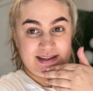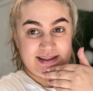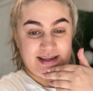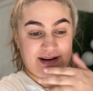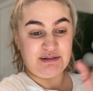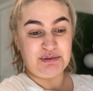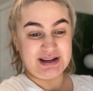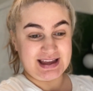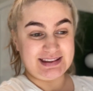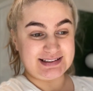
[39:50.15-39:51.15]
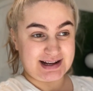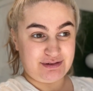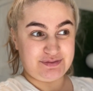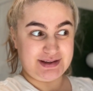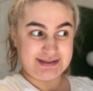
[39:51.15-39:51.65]
you know, I want to get this
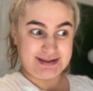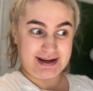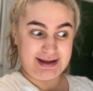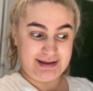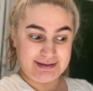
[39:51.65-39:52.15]
out for you today.